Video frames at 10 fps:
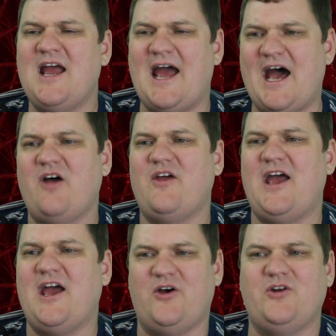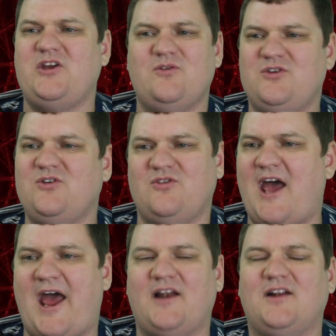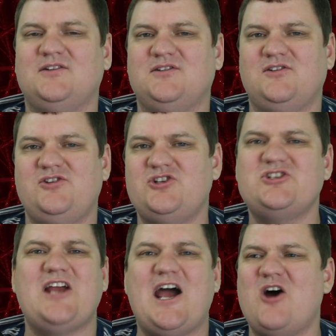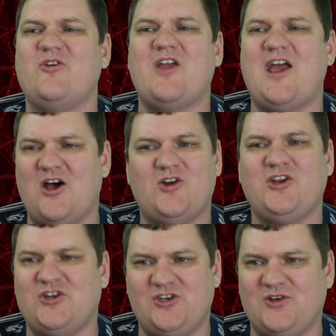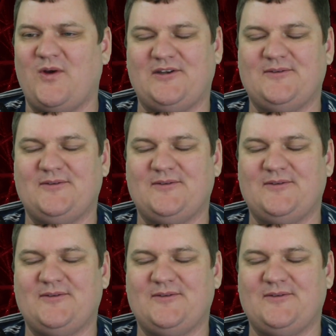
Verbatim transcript: how the hell do you do that? Just how in the hell do you do it?